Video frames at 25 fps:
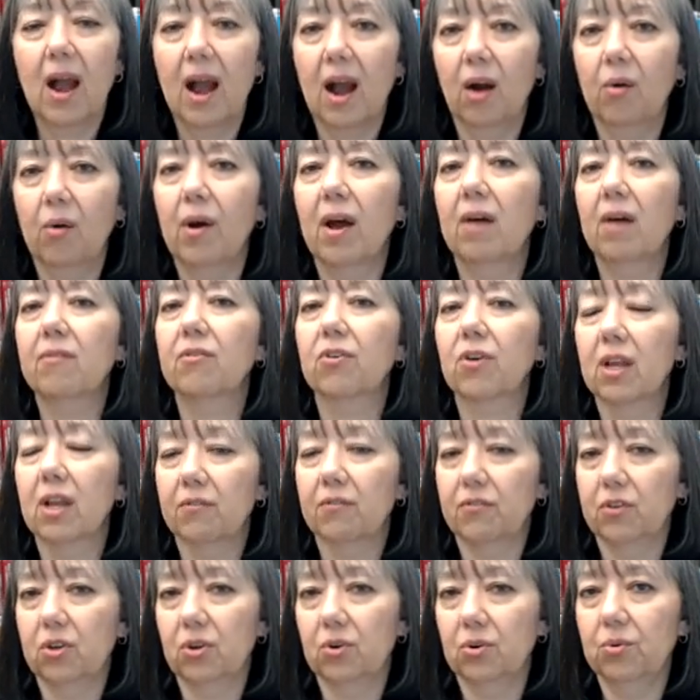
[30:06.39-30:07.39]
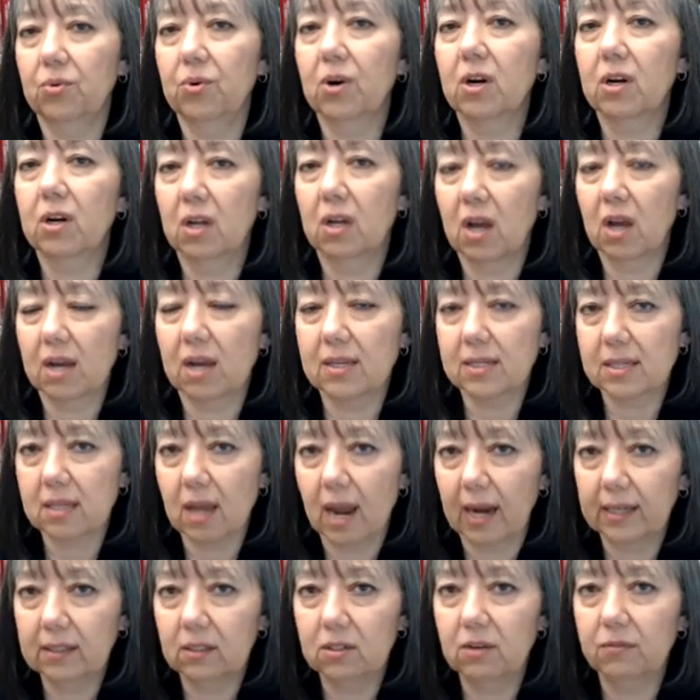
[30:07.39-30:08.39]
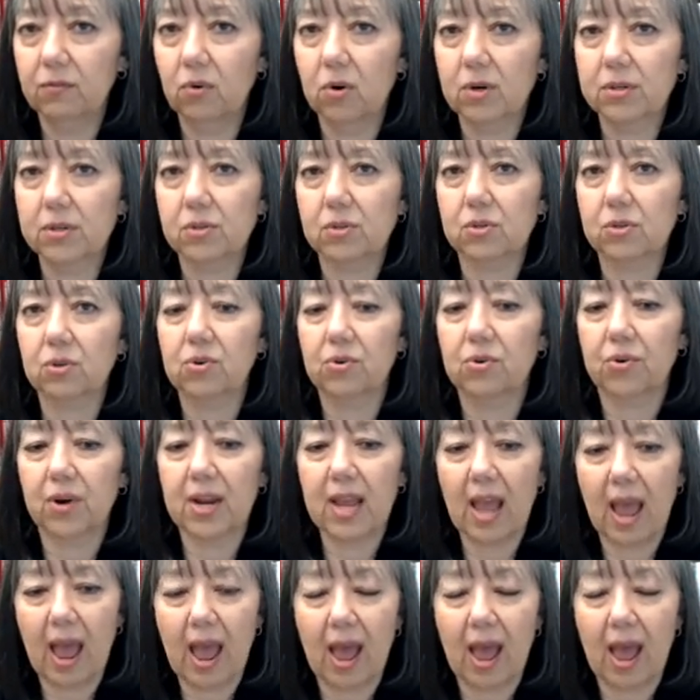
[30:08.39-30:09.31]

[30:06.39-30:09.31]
However, if you signed a divorce decree